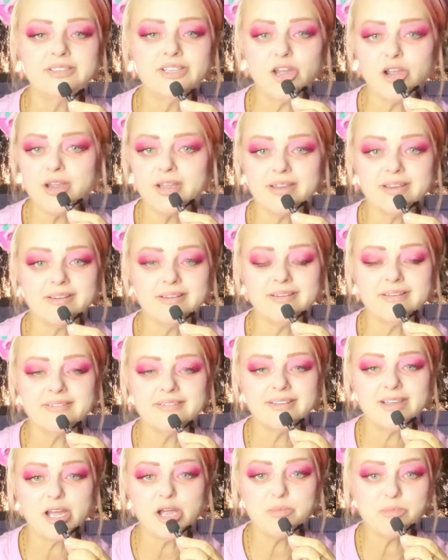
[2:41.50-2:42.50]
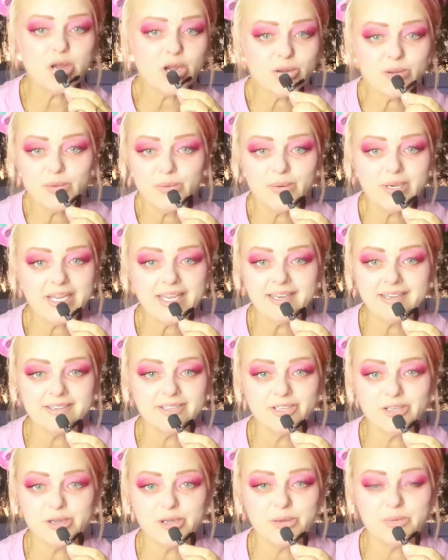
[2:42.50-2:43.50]
no, I'm not calling
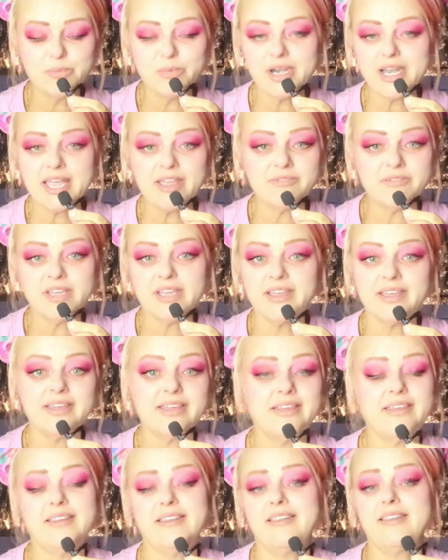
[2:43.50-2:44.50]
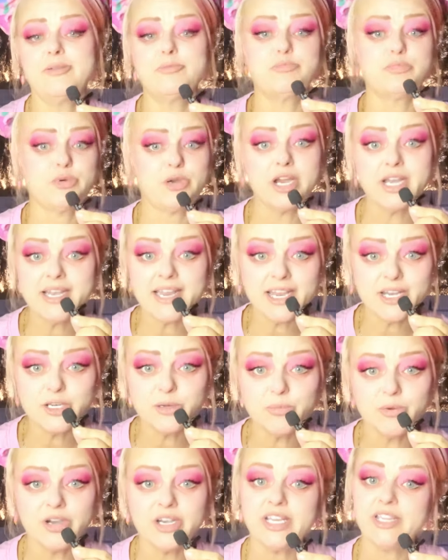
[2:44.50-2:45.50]
you whatever pronoun you
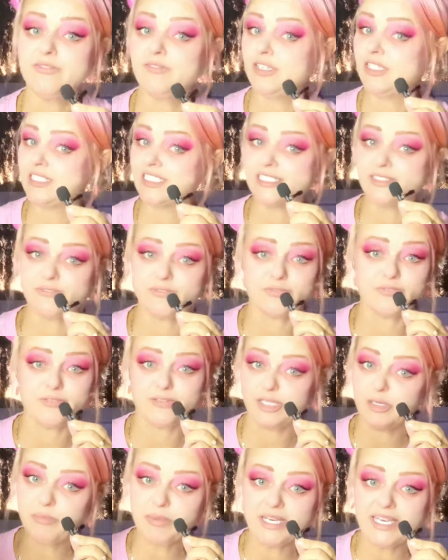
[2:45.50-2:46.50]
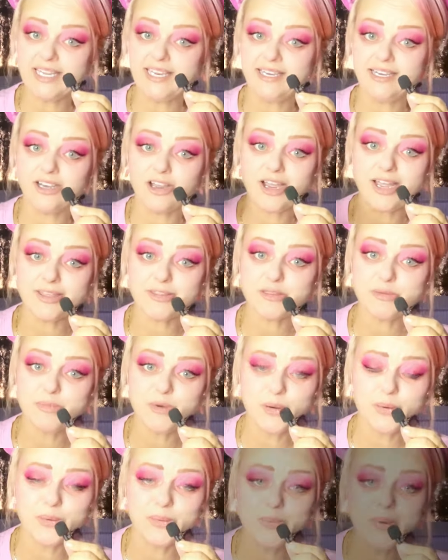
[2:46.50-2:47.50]
want if you just flippantly like them
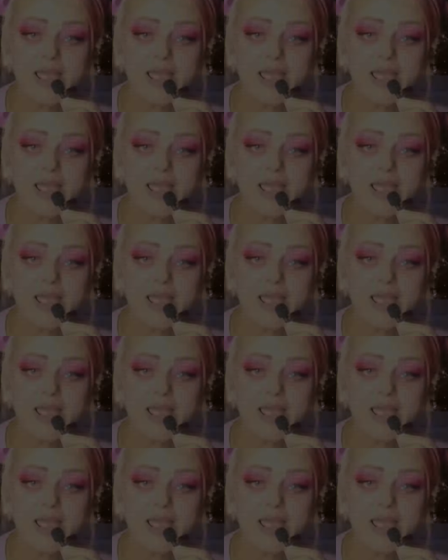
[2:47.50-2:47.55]
all.